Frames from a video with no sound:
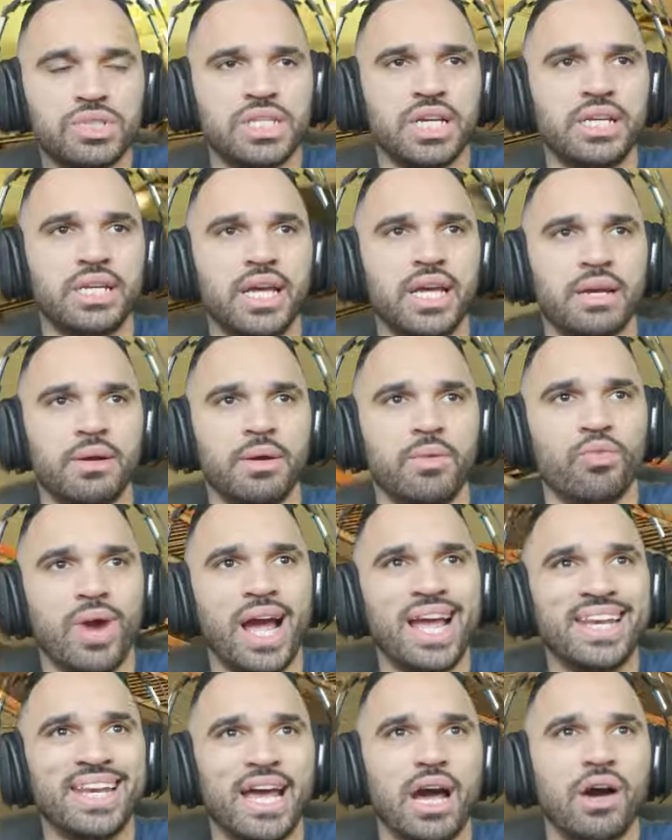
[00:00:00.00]
sitting at
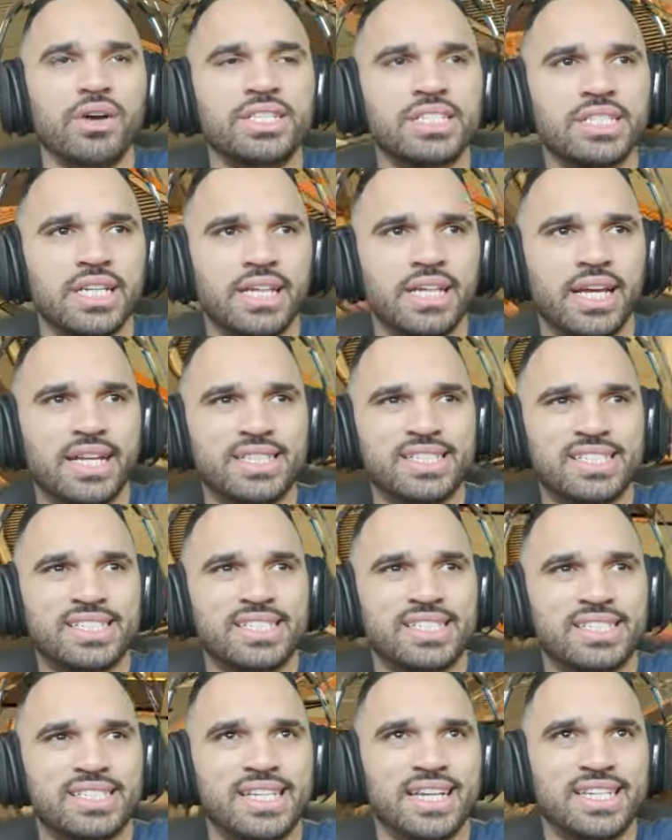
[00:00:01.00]
right now. He's sitting at
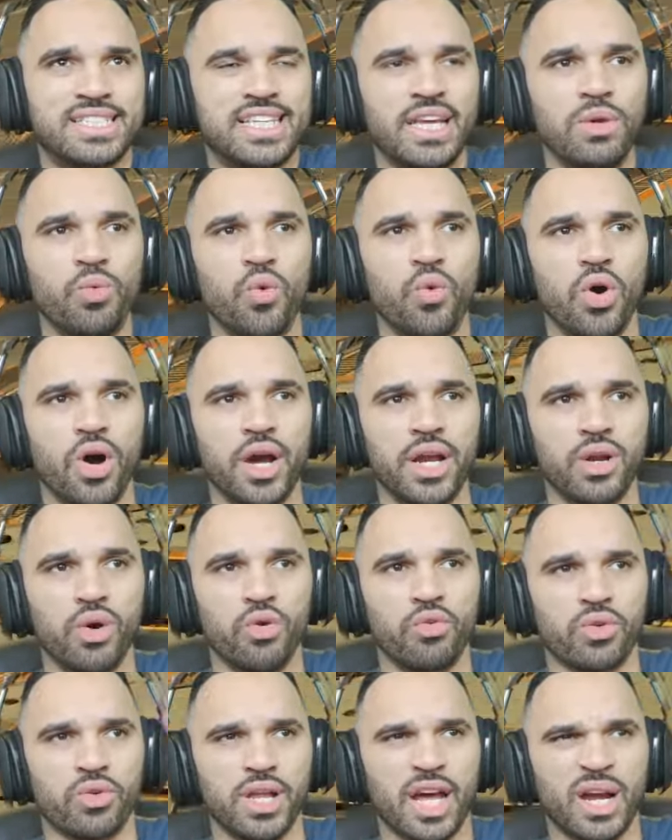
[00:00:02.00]
61
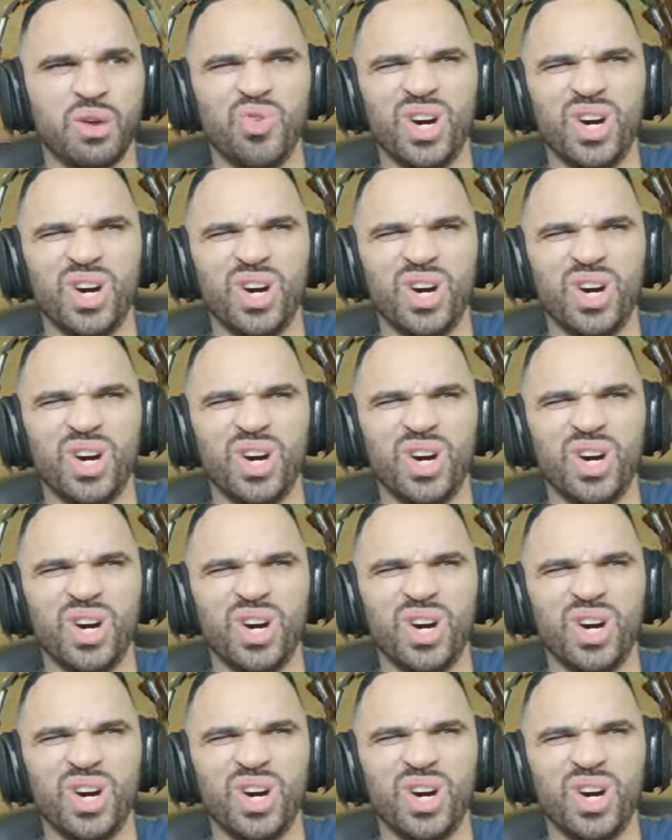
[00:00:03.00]
over like